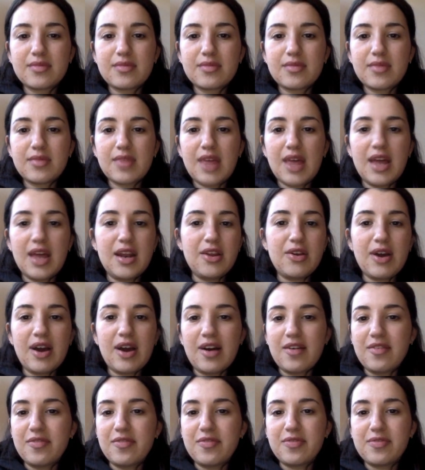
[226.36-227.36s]
you
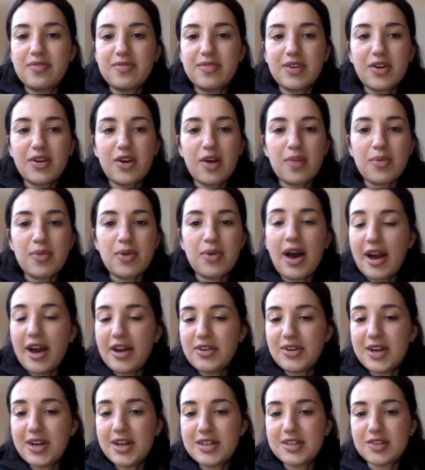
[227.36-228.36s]
have the
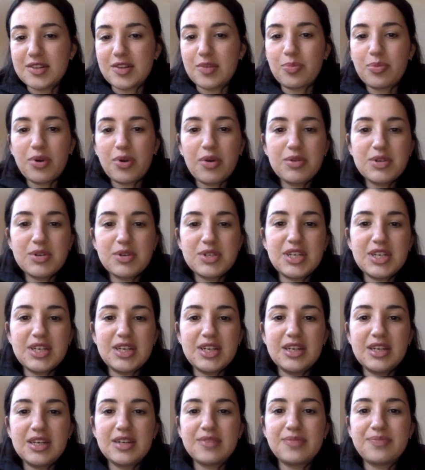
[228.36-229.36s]
carbohydrates and the
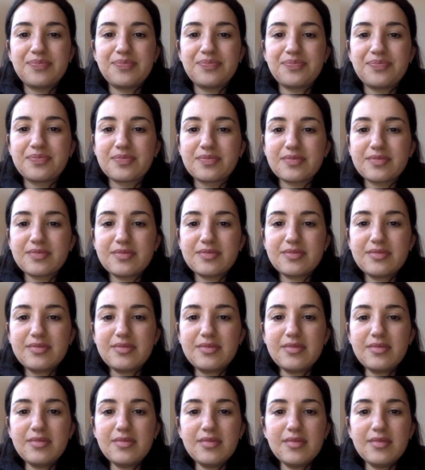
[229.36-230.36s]
protein,
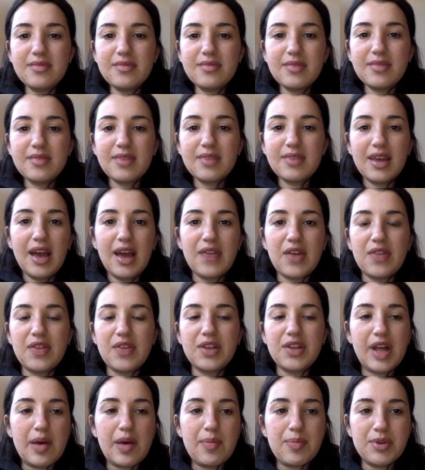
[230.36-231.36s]
and then the
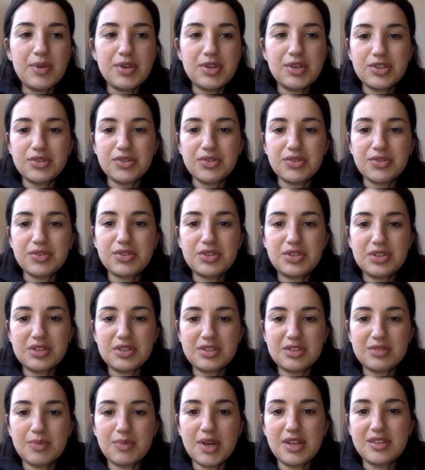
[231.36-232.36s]
lemon juice just
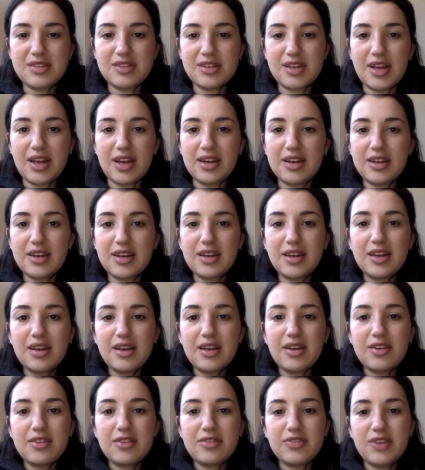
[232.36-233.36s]
makes it
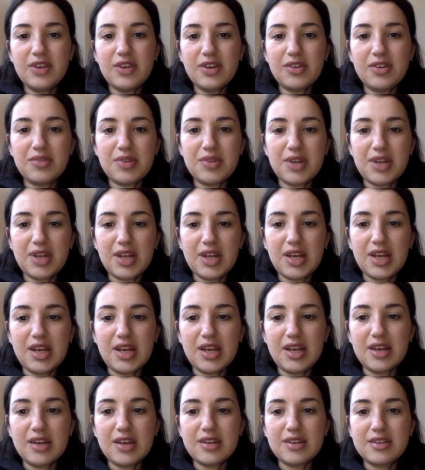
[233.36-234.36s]
feel
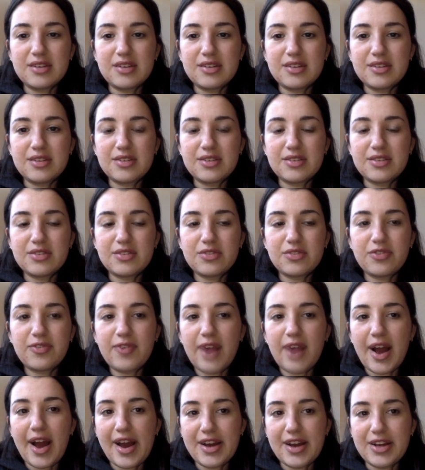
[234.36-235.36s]
really
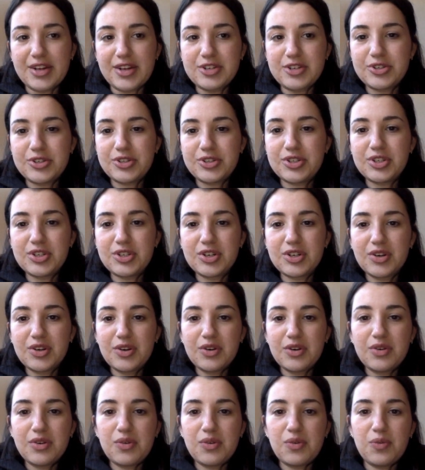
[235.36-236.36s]
fresh,
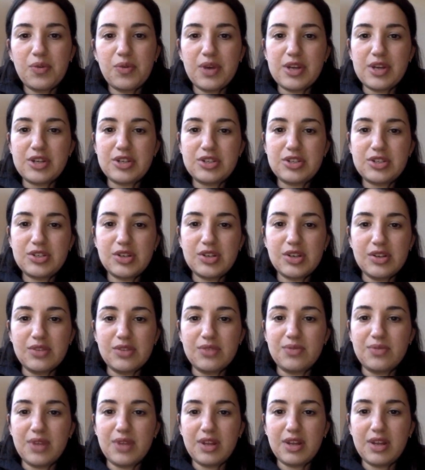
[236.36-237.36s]
which is
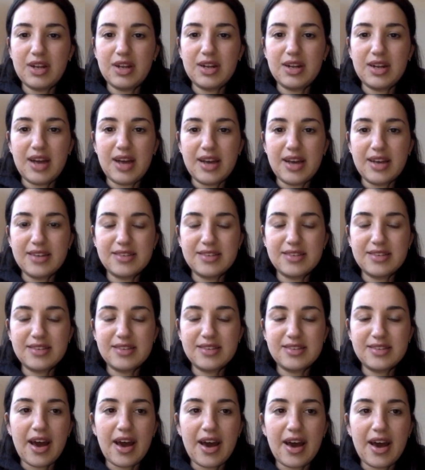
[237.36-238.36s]
really nice to
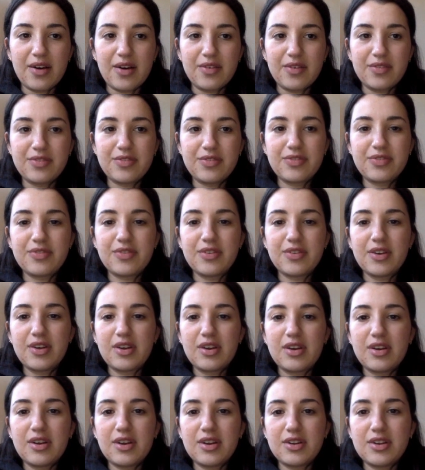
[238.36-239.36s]
have
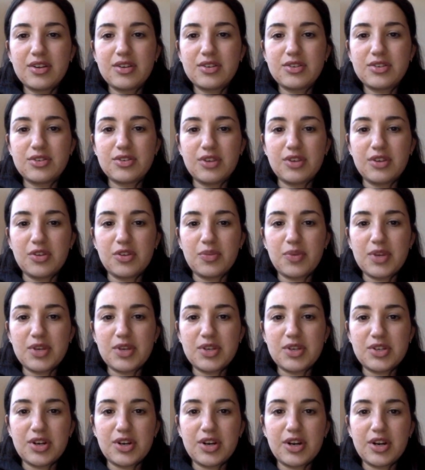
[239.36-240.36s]
during the
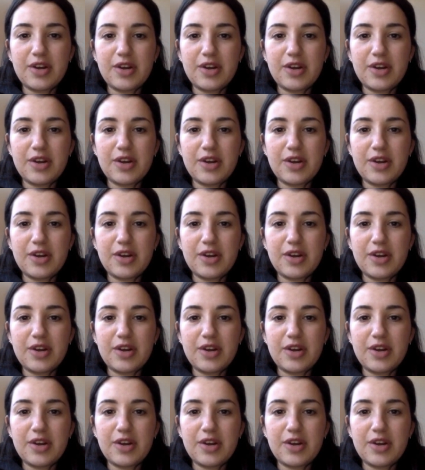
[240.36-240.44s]
winter.